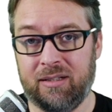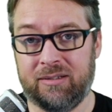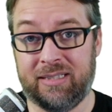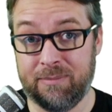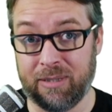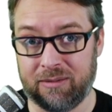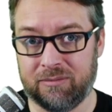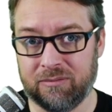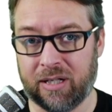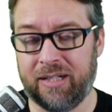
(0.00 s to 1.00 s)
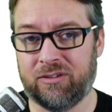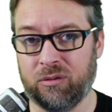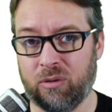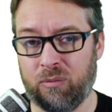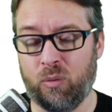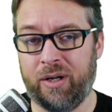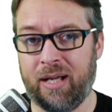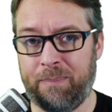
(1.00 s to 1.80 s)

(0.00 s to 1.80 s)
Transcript: daemon, right? So one